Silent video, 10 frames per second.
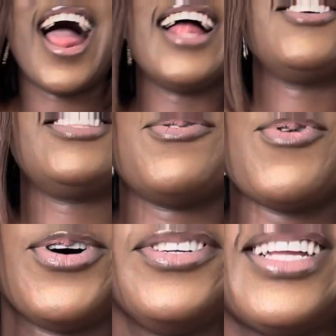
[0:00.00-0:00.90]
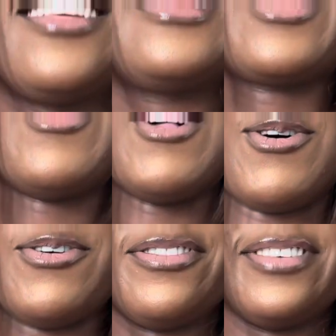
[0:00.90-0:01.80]
another
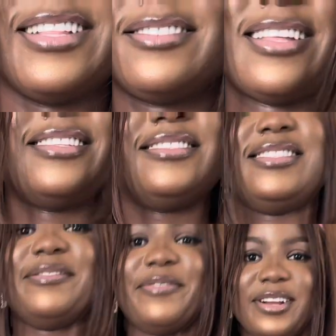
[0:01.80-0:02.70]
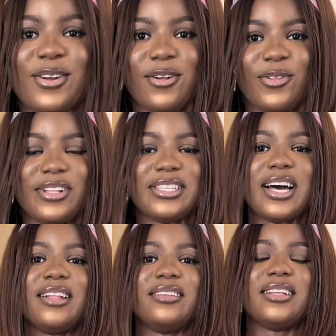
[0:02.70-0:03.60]
different color
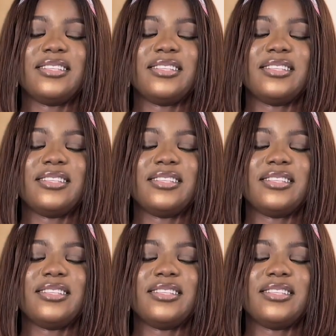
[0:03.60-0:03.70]
entirely.